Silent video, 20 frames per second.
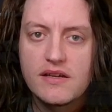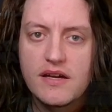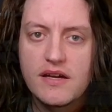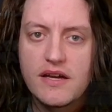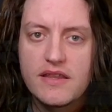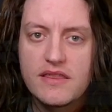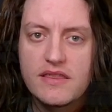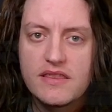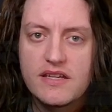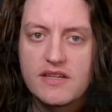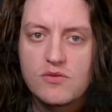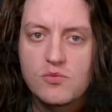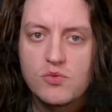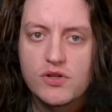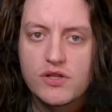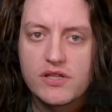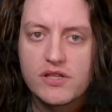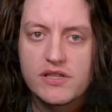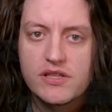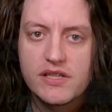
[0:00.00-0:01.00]
I think we'll
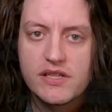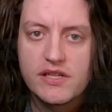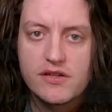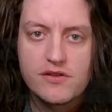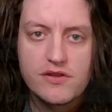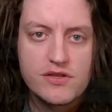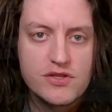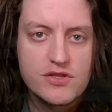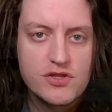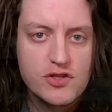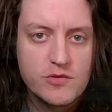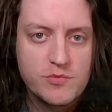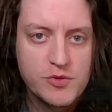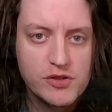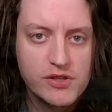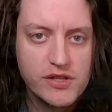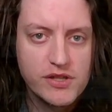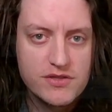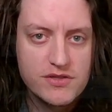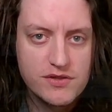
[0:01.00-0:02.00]
clear the super
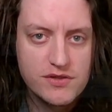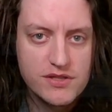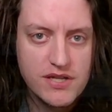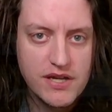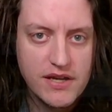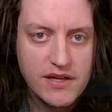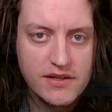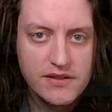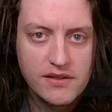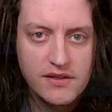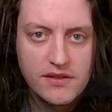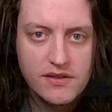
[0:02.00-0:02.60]
laser tech.